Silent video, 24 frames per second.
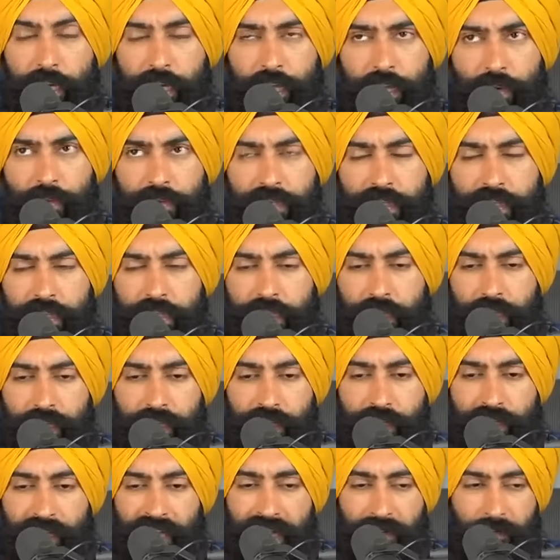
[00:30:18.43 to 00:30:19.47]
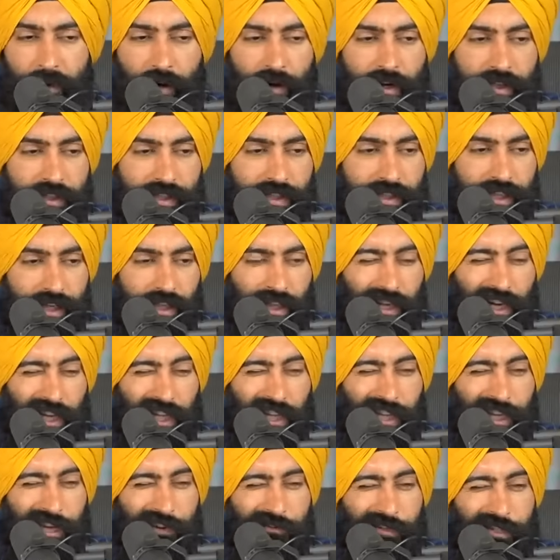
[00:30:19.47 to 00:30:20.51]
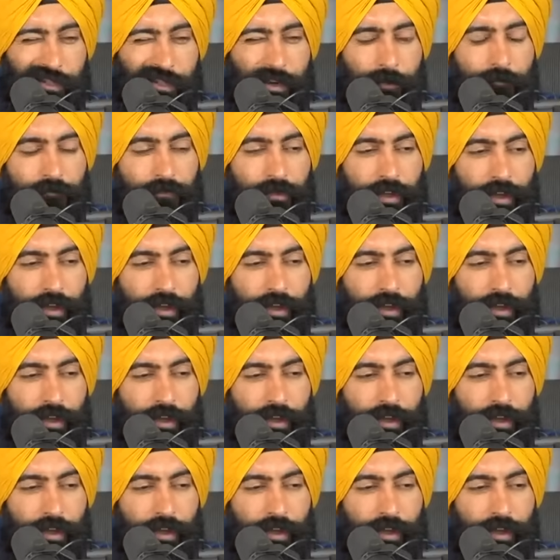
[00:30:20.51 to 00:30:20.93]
And there was a study that came out and said that I think it was